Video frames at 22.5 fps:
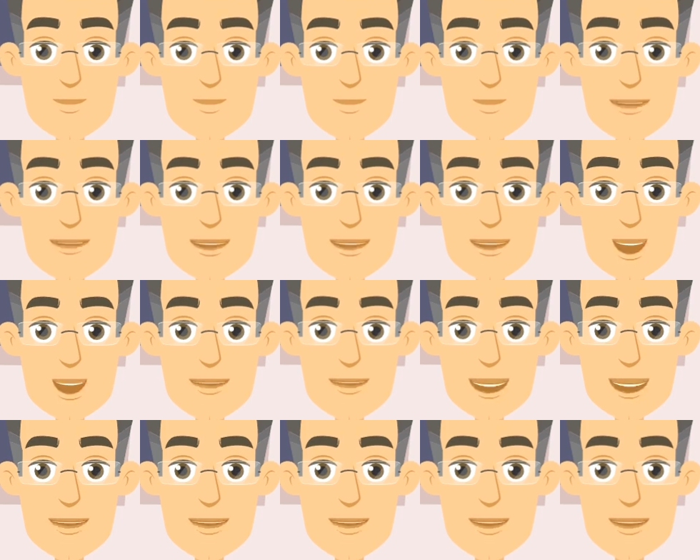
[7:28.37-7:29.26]
Proper
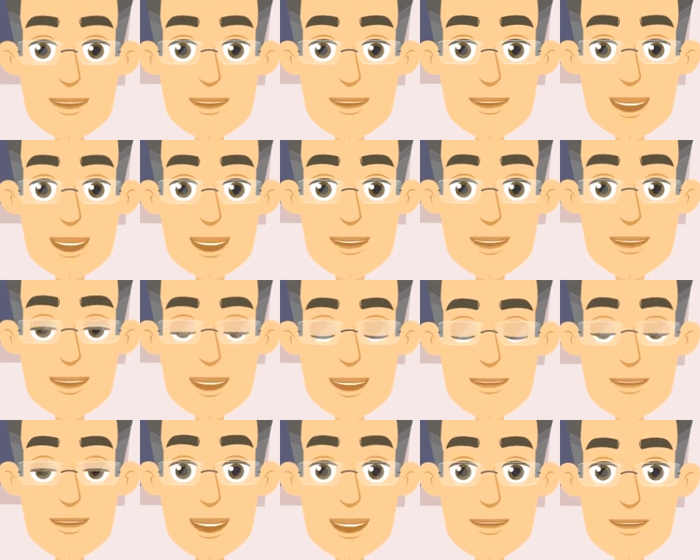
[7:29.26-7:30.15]
evaluation and
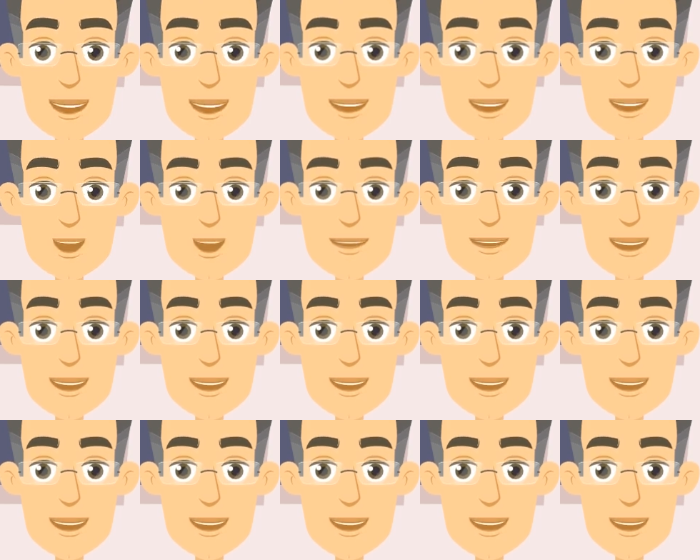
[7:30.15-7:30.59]
diagnosis by